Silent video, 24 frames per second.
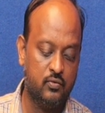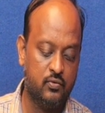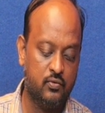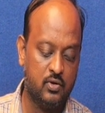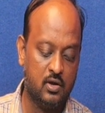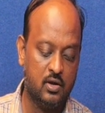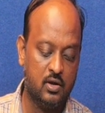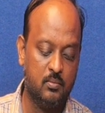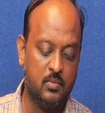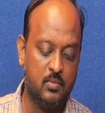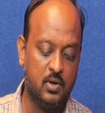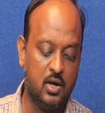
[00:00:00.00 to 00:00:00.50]

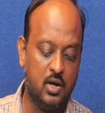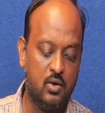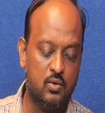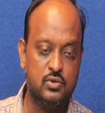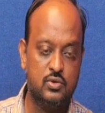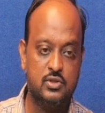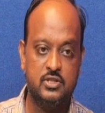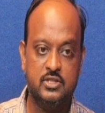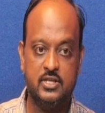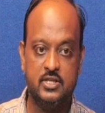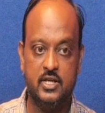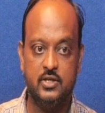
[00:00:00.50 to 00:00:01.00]
from
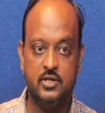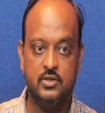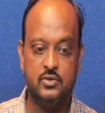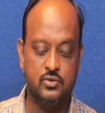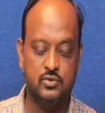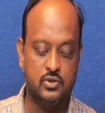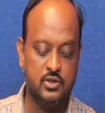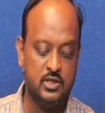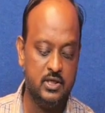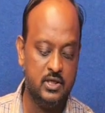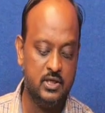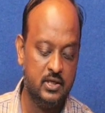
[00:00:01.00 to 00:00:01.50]
outside
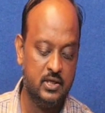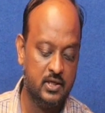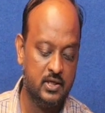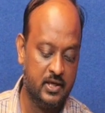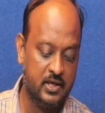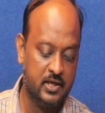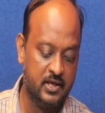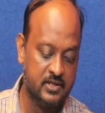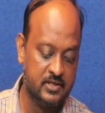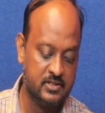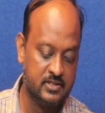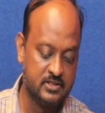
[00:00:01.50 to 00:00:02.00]
to the
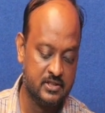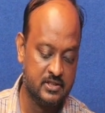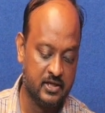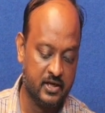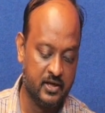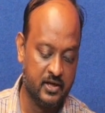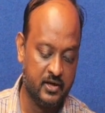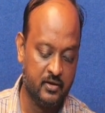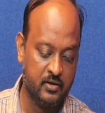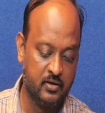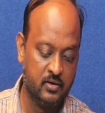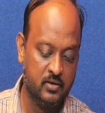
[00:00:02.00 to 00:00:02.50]

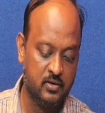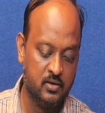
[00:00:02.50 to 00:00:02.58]
inside.